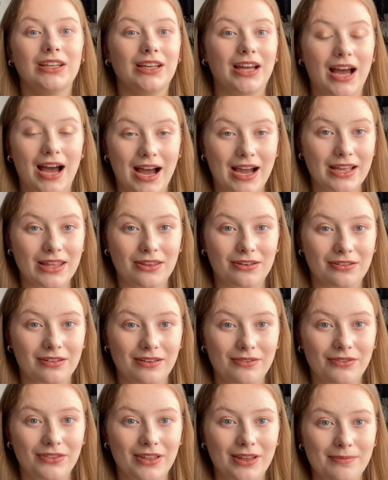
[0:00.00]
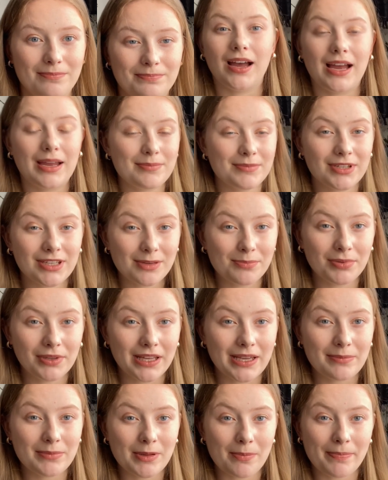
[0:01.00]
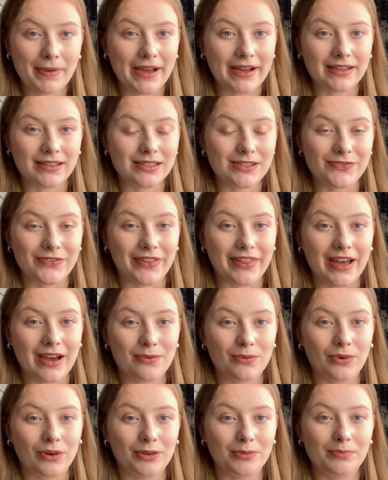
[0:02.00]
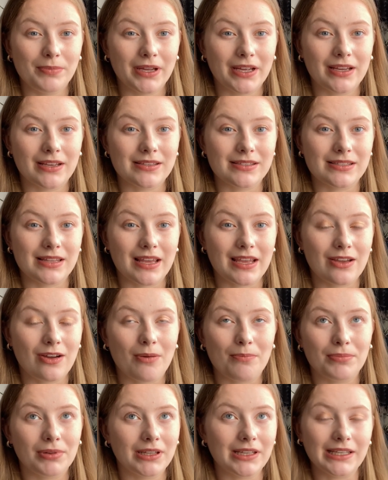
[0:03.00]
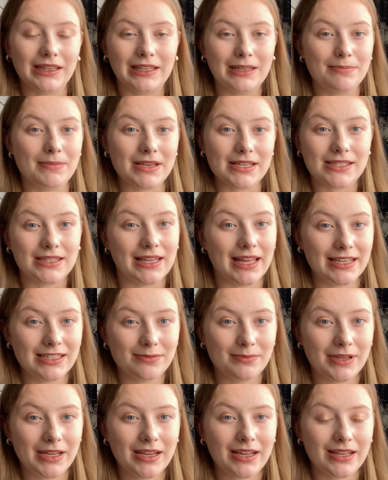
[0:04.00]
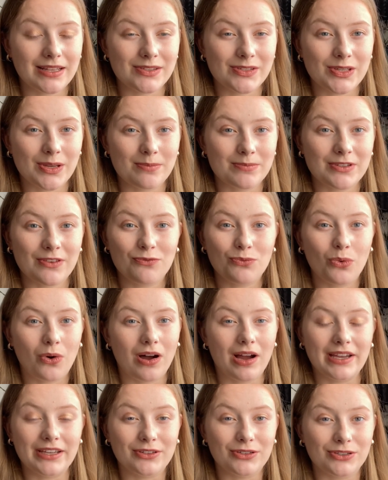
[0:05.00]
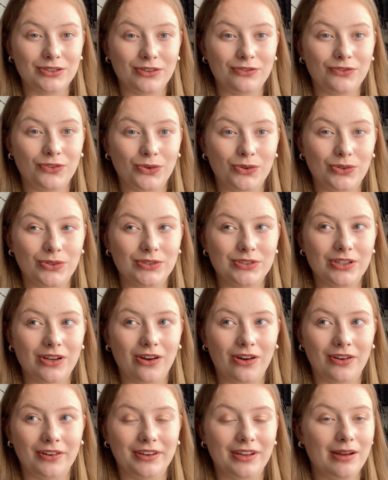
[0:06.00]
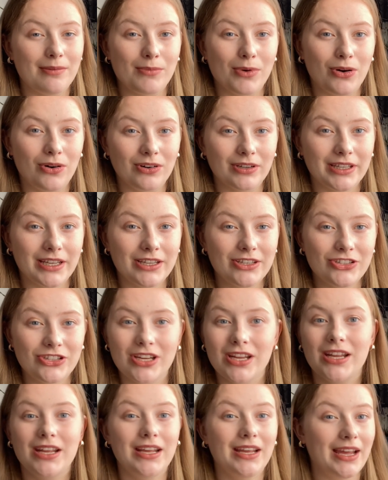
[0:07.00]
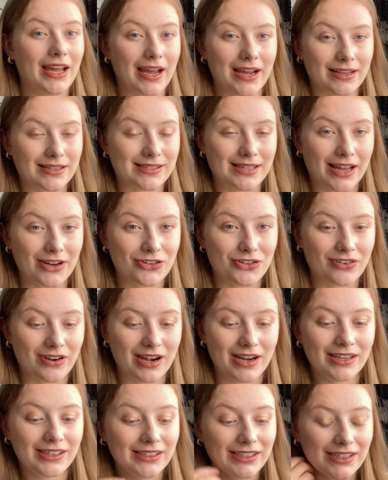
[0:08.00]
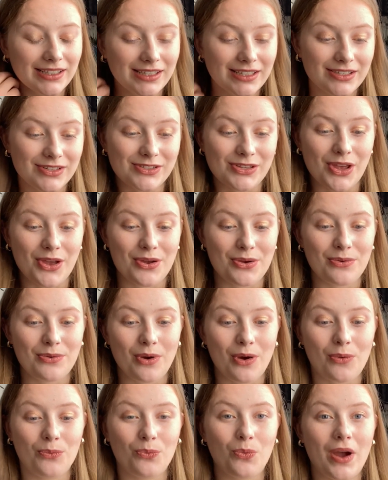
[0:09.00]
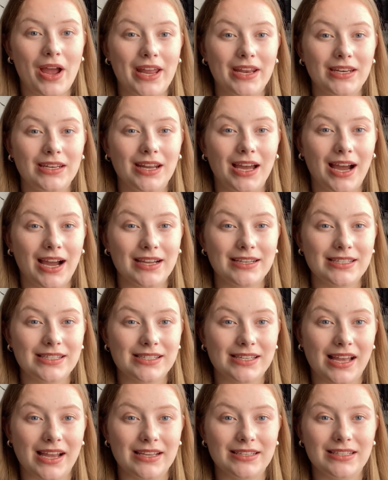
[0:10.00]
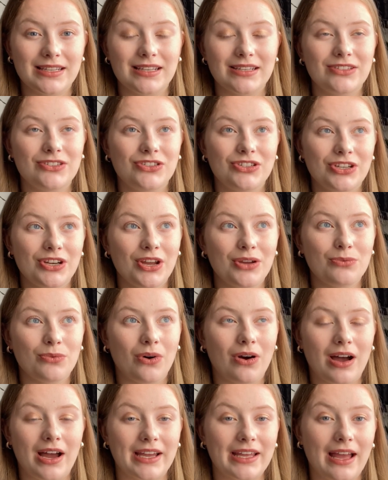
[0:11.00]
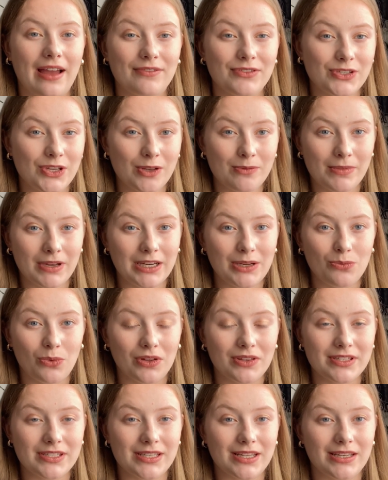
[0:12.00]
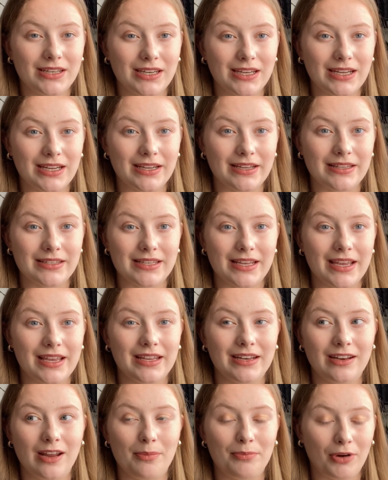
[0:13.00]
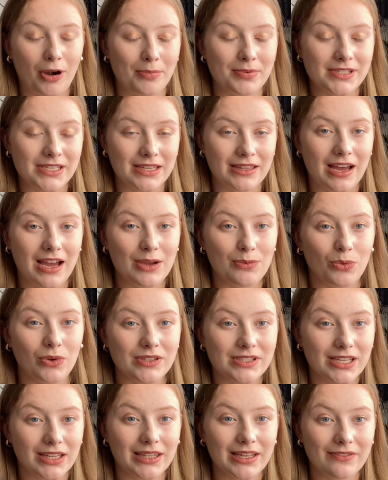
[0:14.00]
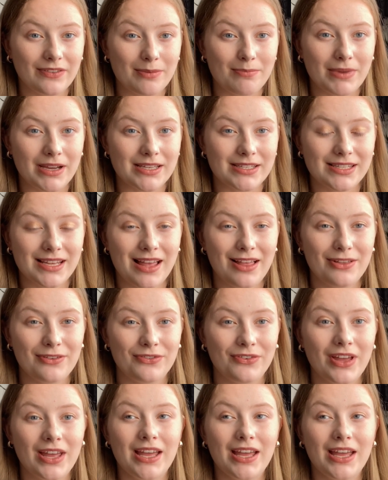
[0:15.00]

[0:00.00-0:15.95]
either of them. I'm going to blame the banks for that one because they completely misled me in terms of what I could afford on a mortgage, etc. So when I decided, do you know what, I have too many wants and needs in a property that I want to live in myself,